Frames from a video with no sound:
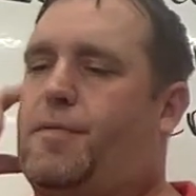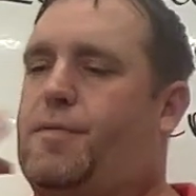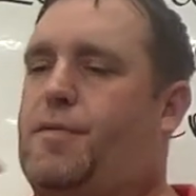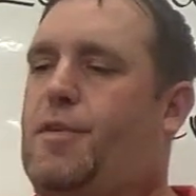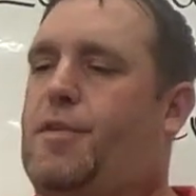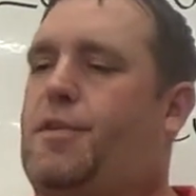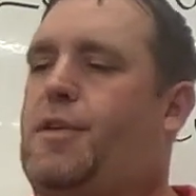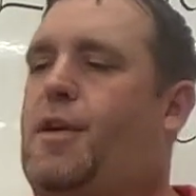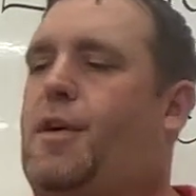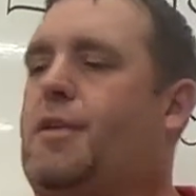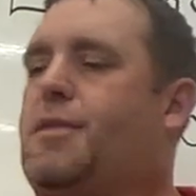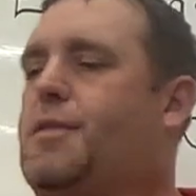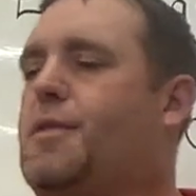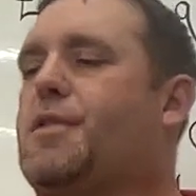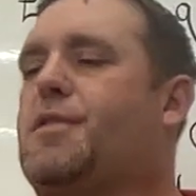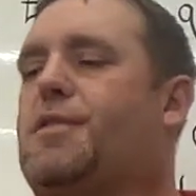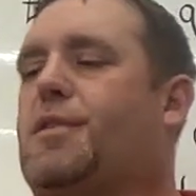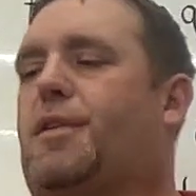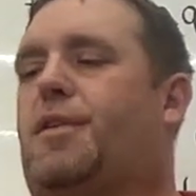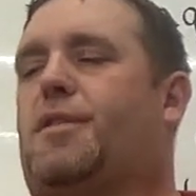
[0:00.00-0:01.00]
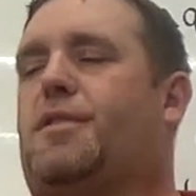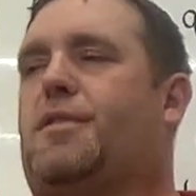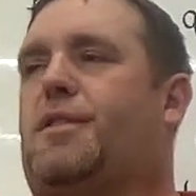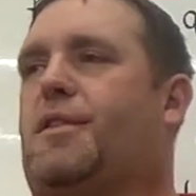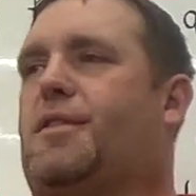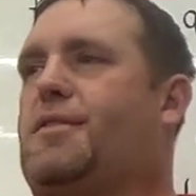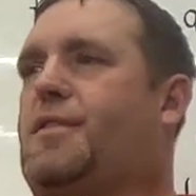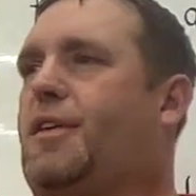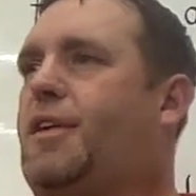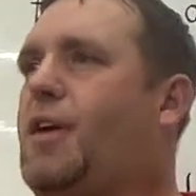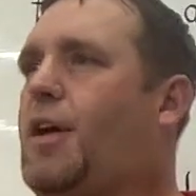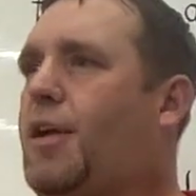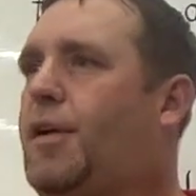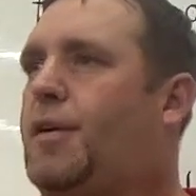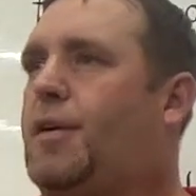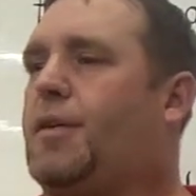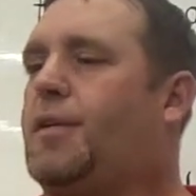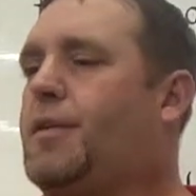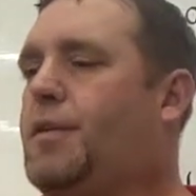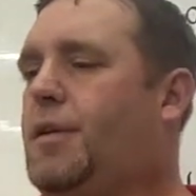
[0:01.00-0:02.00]
First characteristic you see is the
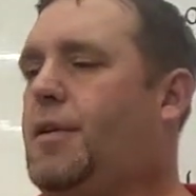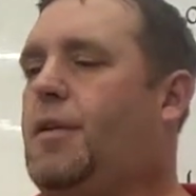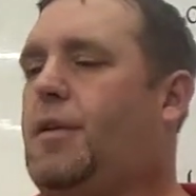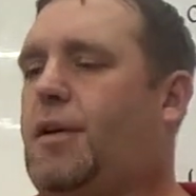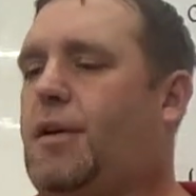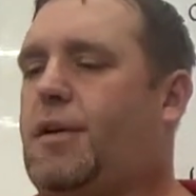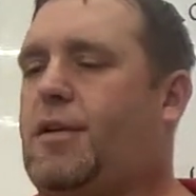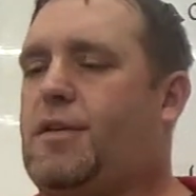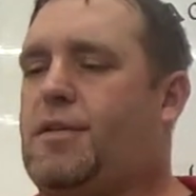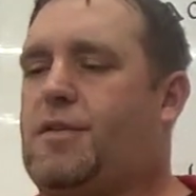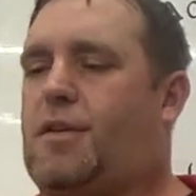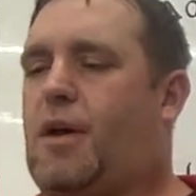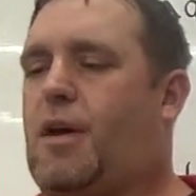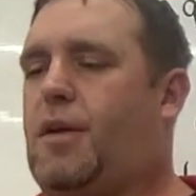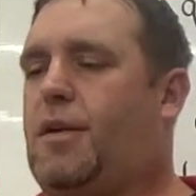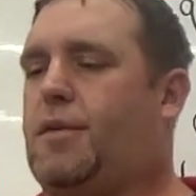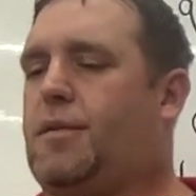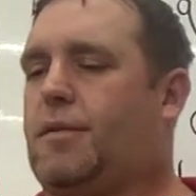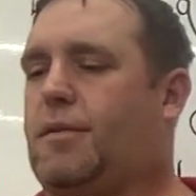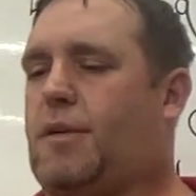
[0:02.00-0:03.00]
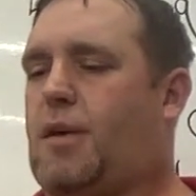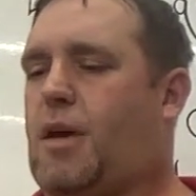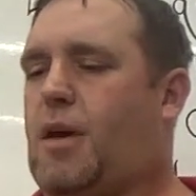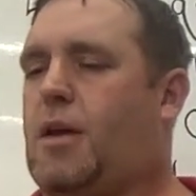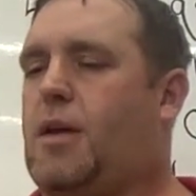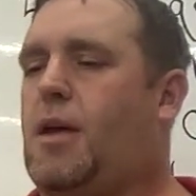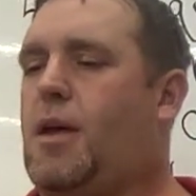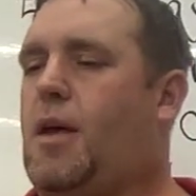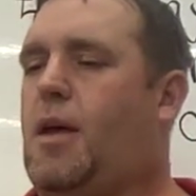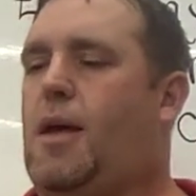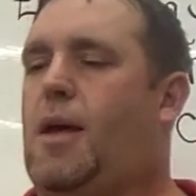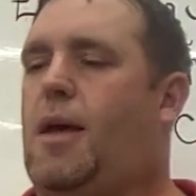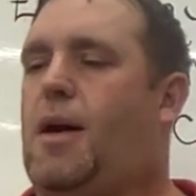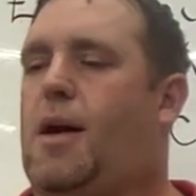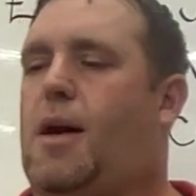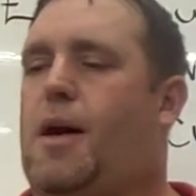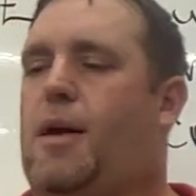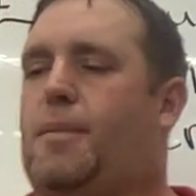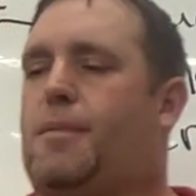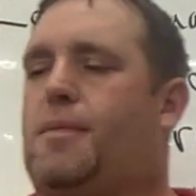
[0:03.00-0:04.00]
color, like you said, okay?
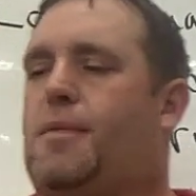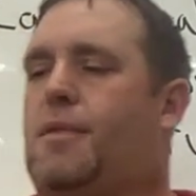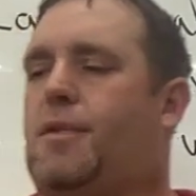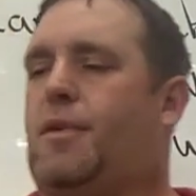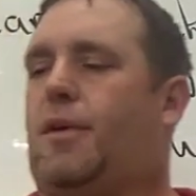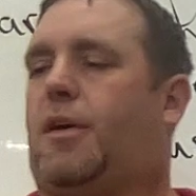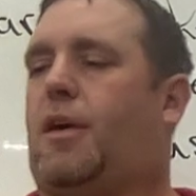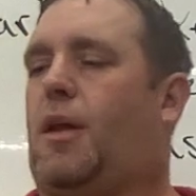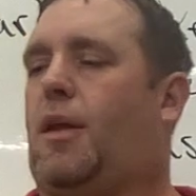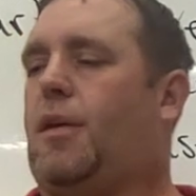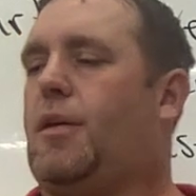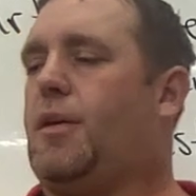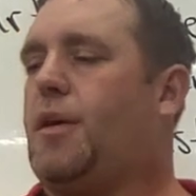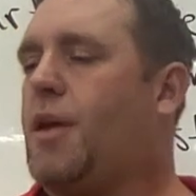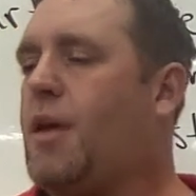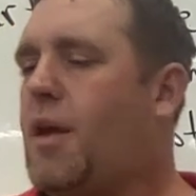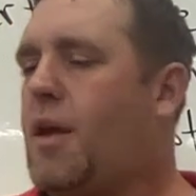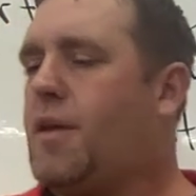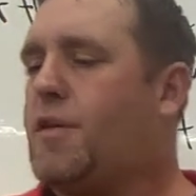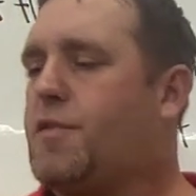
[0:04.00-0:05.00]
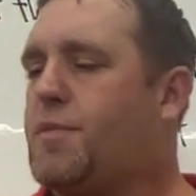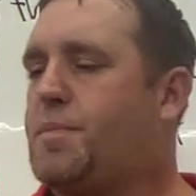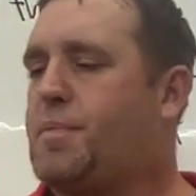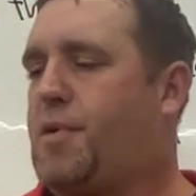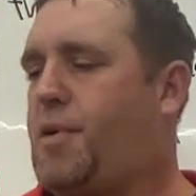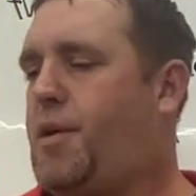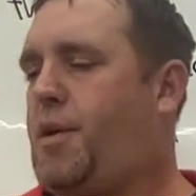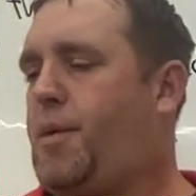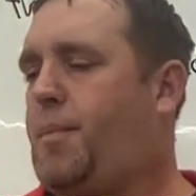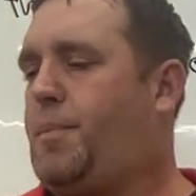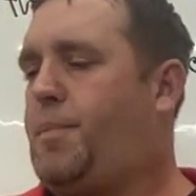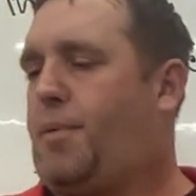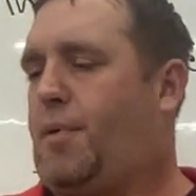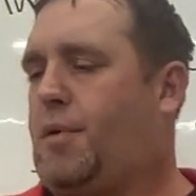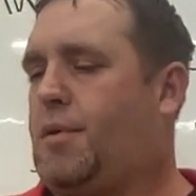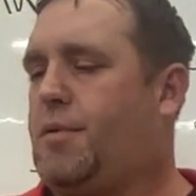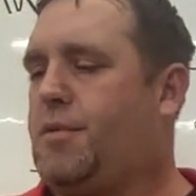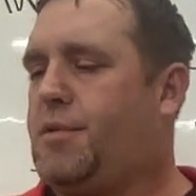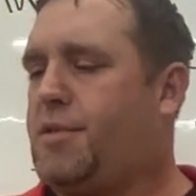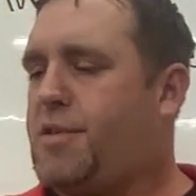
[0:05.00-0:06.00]
The color is pretty
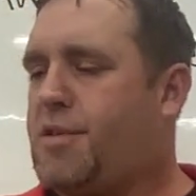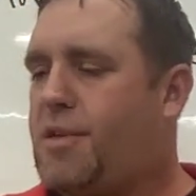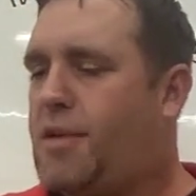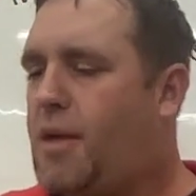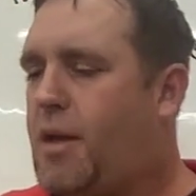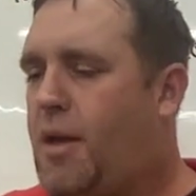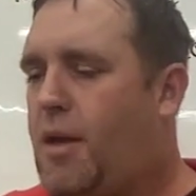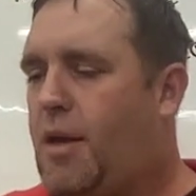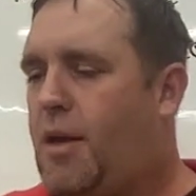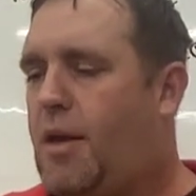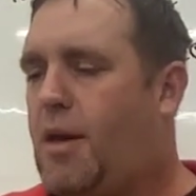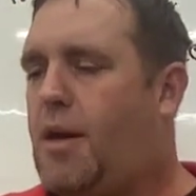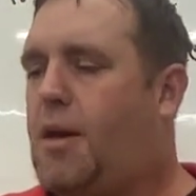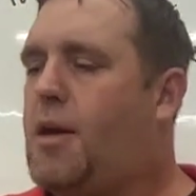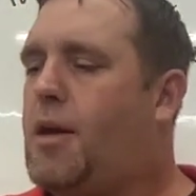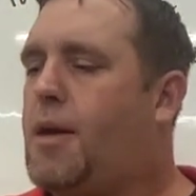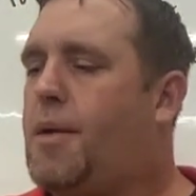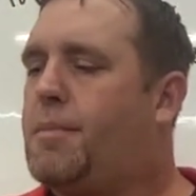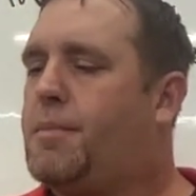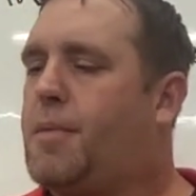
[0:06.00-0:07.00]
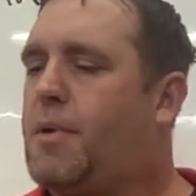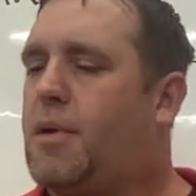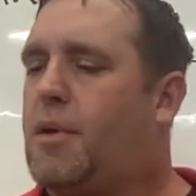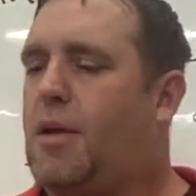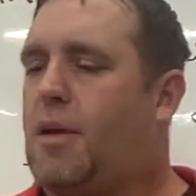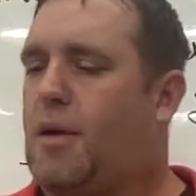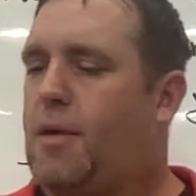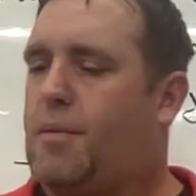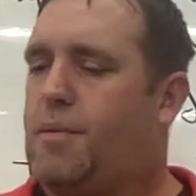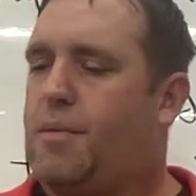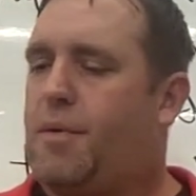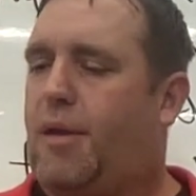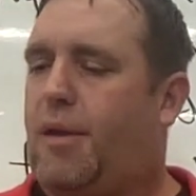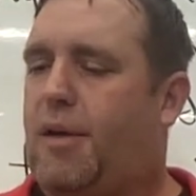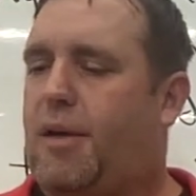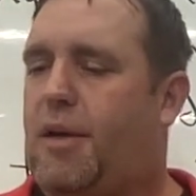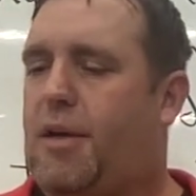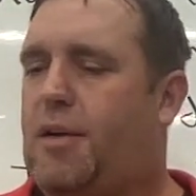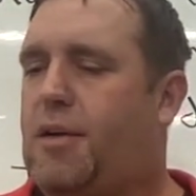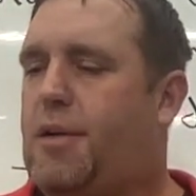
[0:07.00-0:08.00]
important. It really
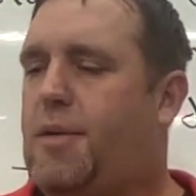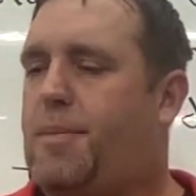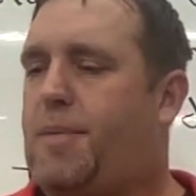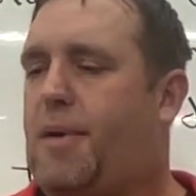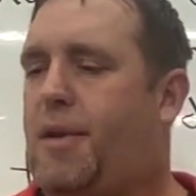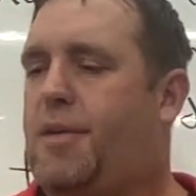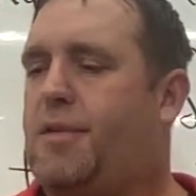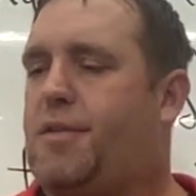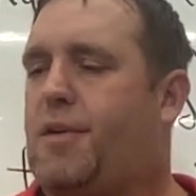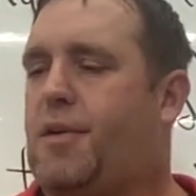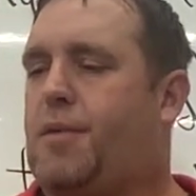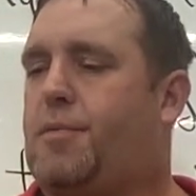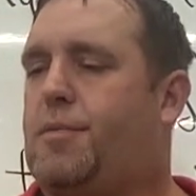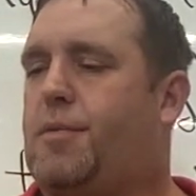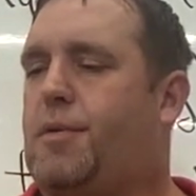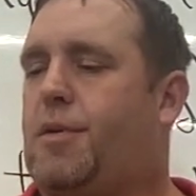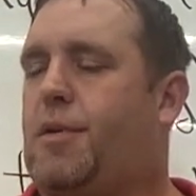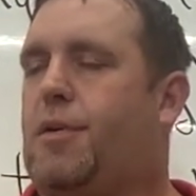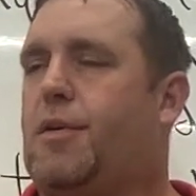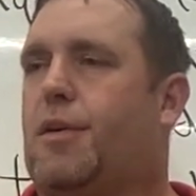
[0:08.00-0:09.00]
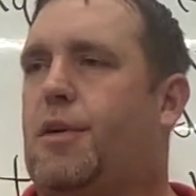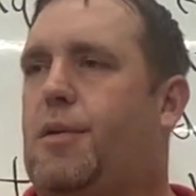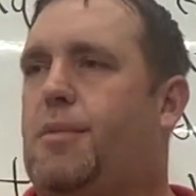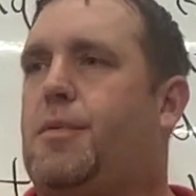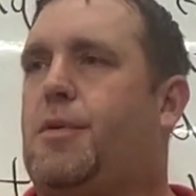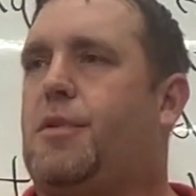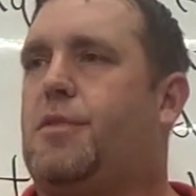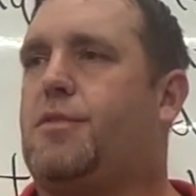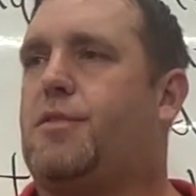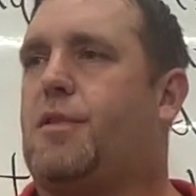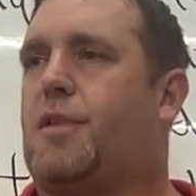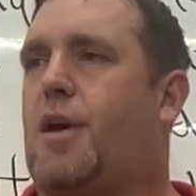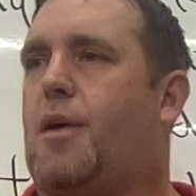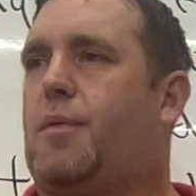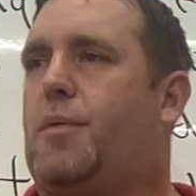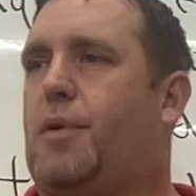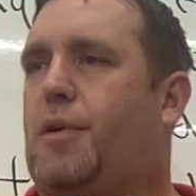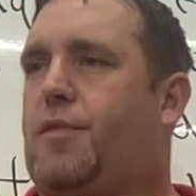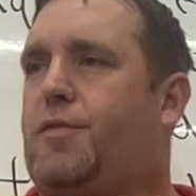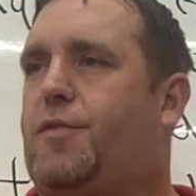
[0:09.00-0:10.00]
kind of depends on what you're going to be using that
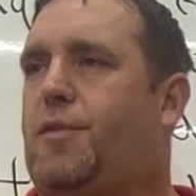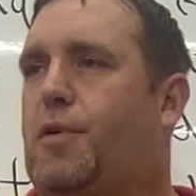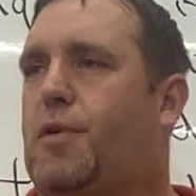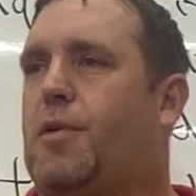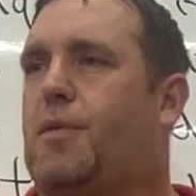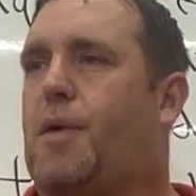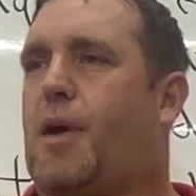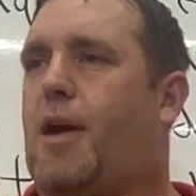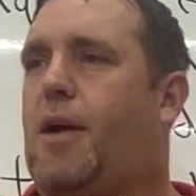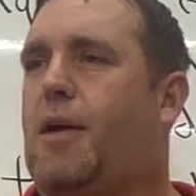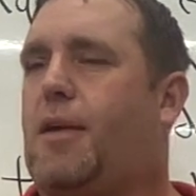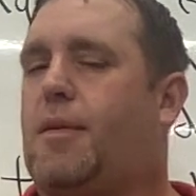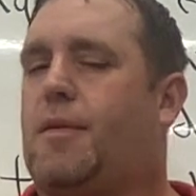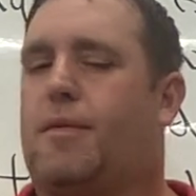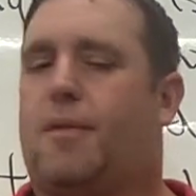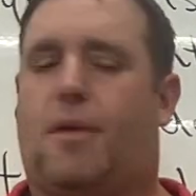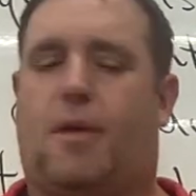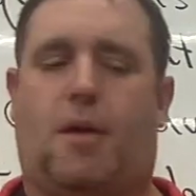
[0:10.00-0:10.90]
wood for, right?